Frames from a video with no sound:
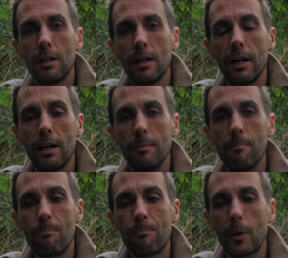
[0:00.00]

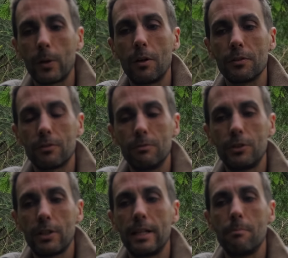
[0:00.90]
Um, I can't
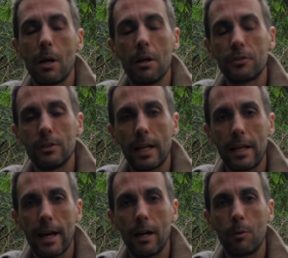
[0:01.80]
see personally
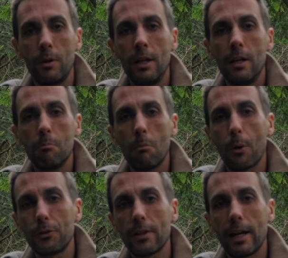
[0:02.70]
how
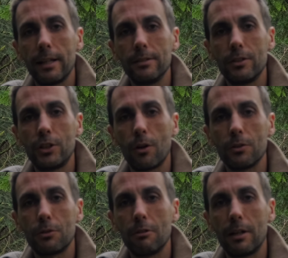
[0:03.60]
Moss and
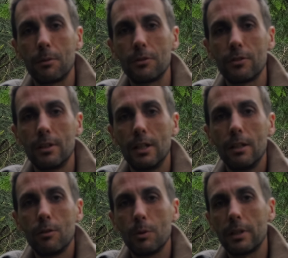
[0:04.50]
Chanterelles
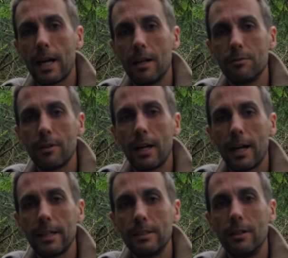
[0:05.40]
would have
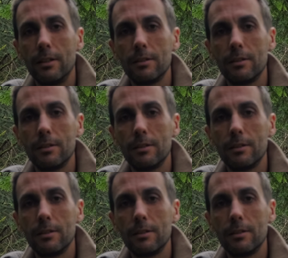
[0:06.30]
a,